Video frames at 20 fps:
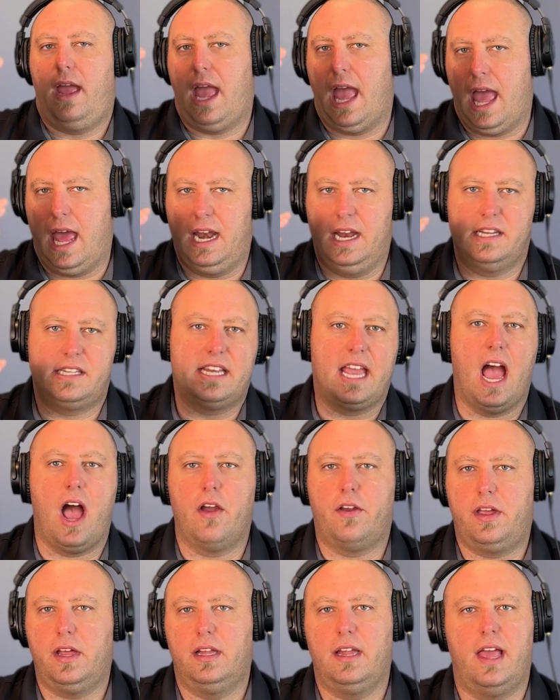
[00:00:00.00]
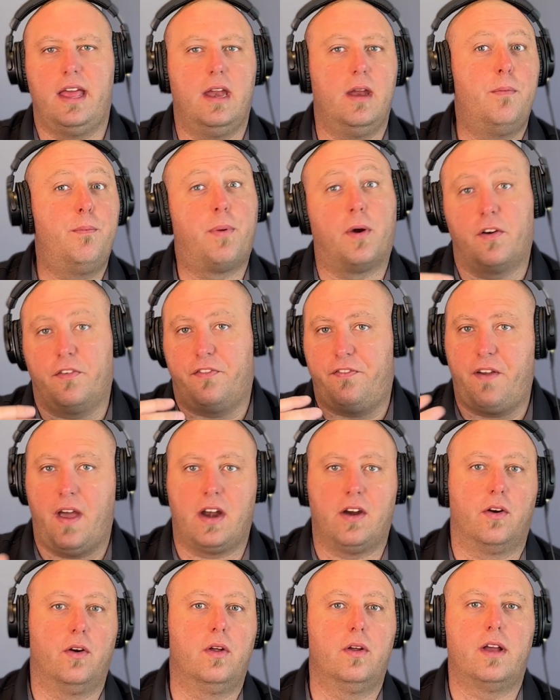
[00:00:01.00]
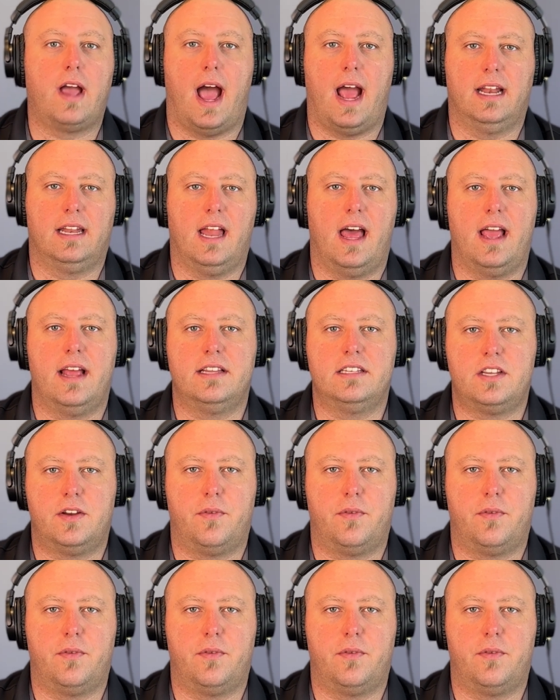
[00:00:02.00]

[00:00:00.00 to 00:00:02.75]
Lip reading: and it's calculated per federal guidelines and